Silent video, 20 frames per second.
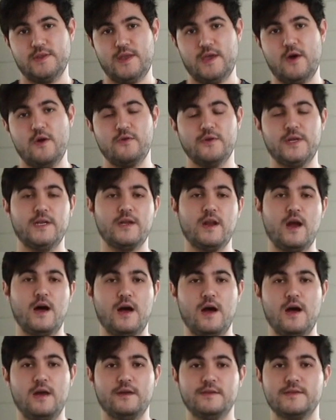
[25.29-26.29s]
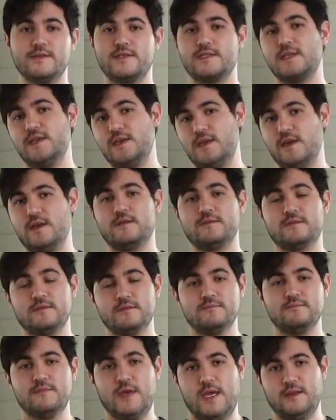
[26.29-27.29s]
They hone in on skiing
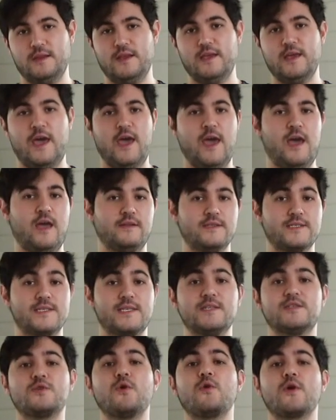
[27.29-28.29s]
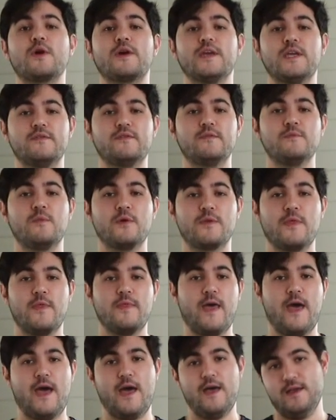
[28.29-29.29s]
mainly and ski touring even more
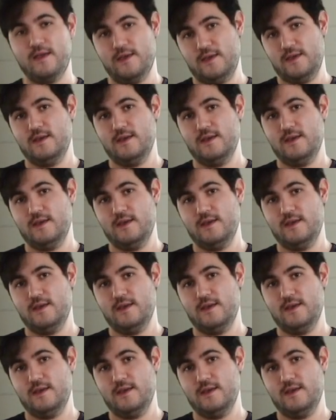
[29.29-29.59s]
than that.